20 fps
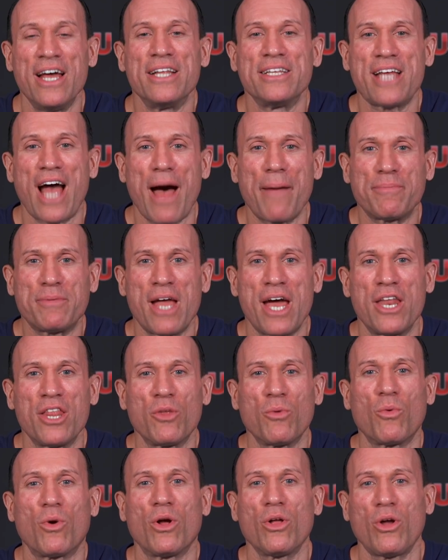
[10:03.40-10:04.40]
top 10 in
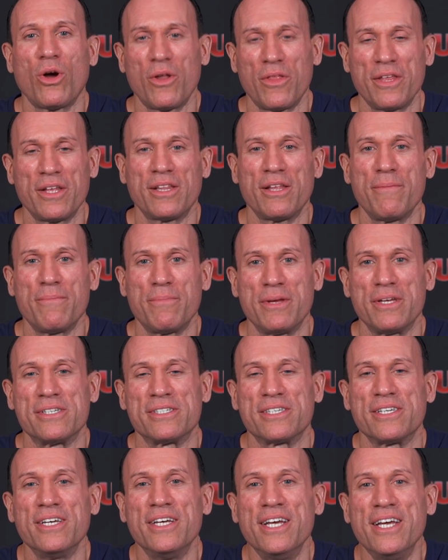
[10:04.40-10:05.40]
the world go to the
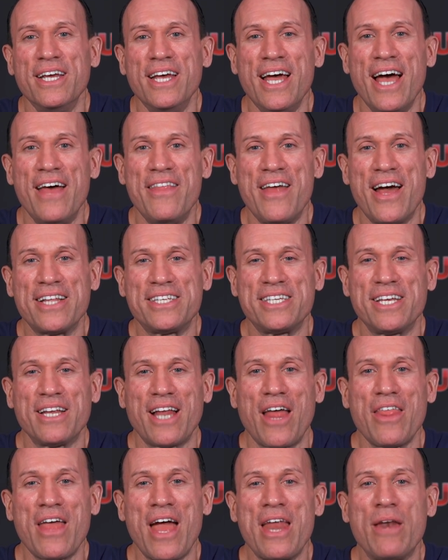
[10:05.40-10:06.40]
Olympias. And that's it.
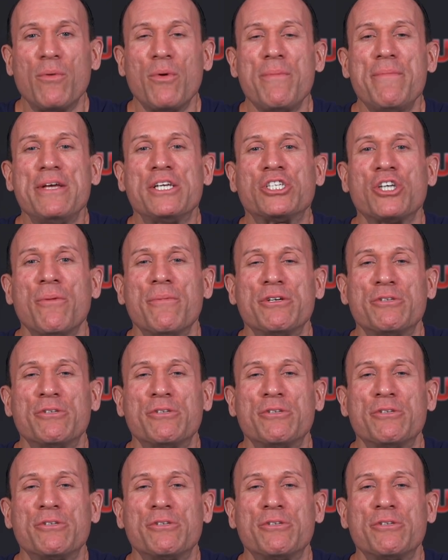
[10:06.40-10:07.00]
Uh, and it would be so much